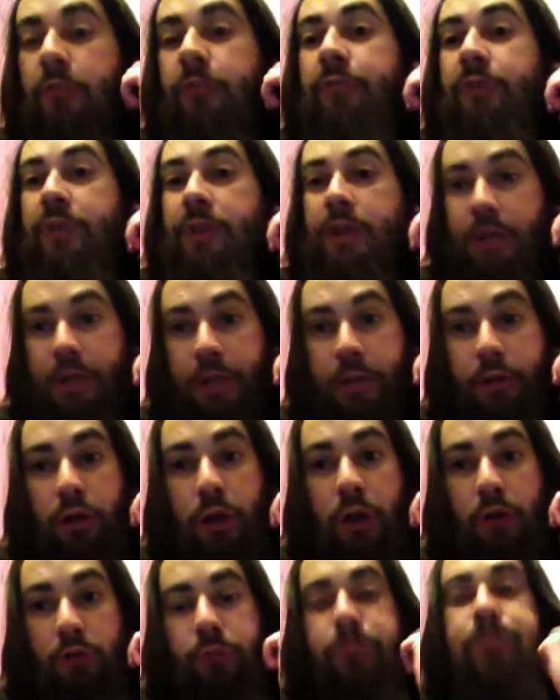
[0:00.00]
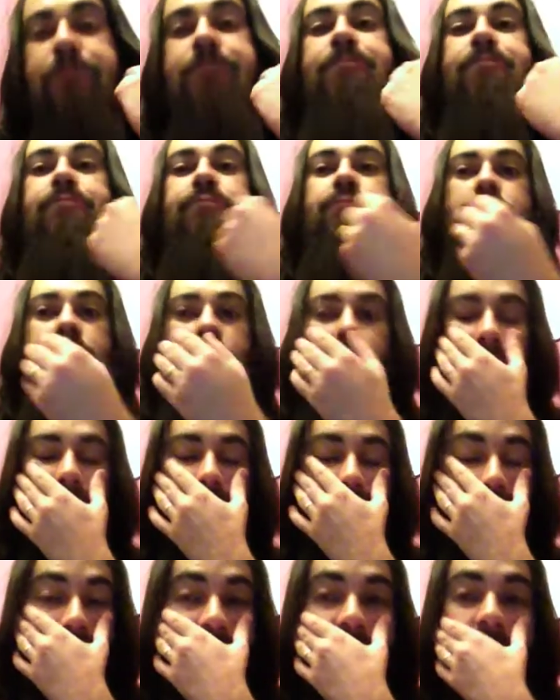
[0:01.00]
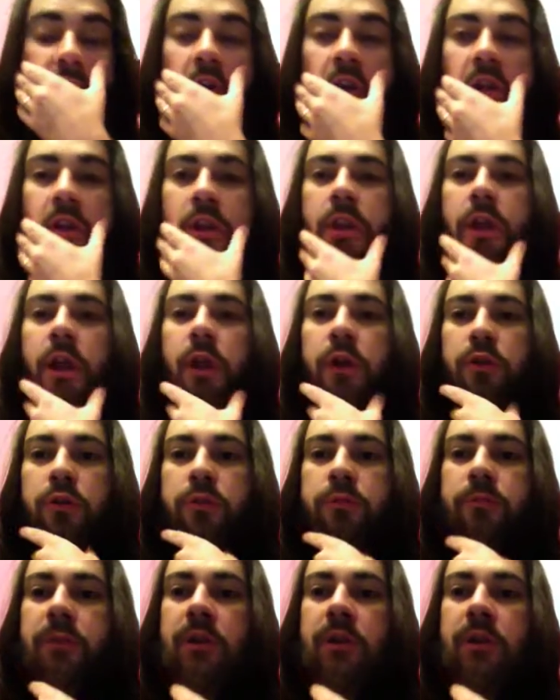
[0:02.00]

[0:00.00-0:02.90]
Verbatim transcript: Figure it out. Figure it out.